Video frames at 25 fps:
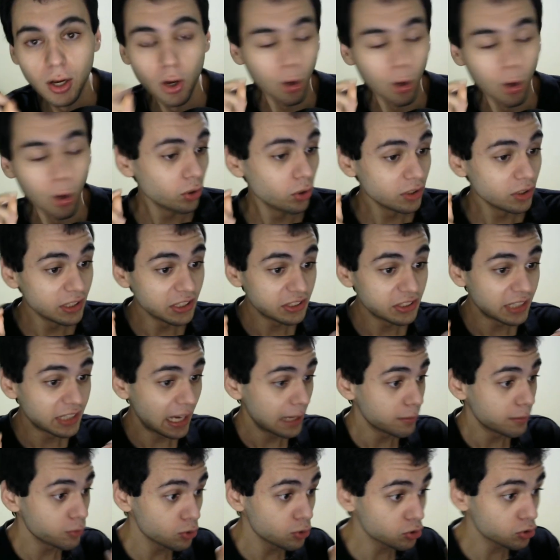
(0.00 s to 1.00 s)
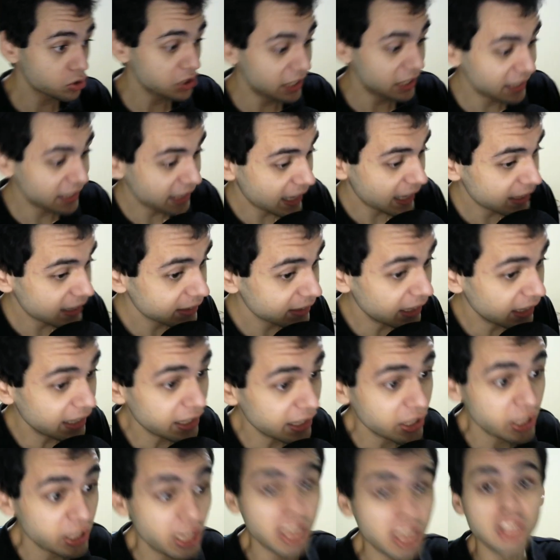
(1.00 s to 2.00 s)
Only time you surrender
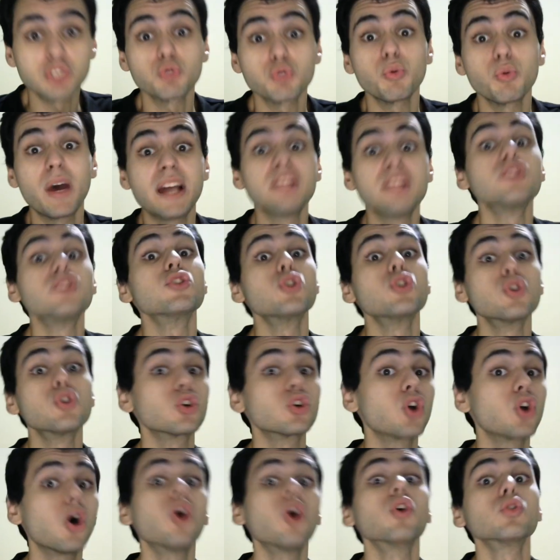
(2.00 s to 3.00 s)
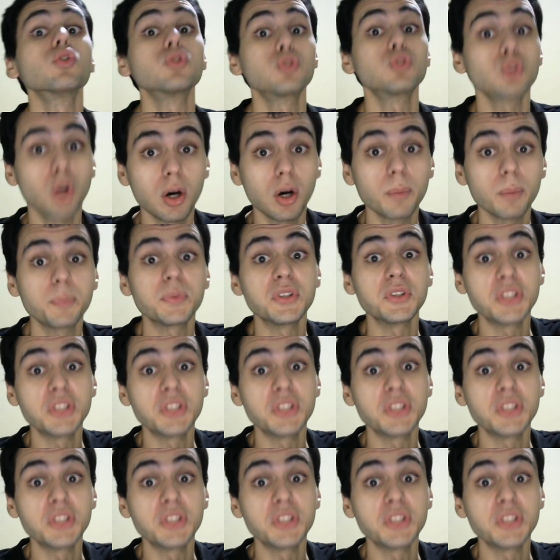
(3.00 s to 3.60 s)
is when you go drop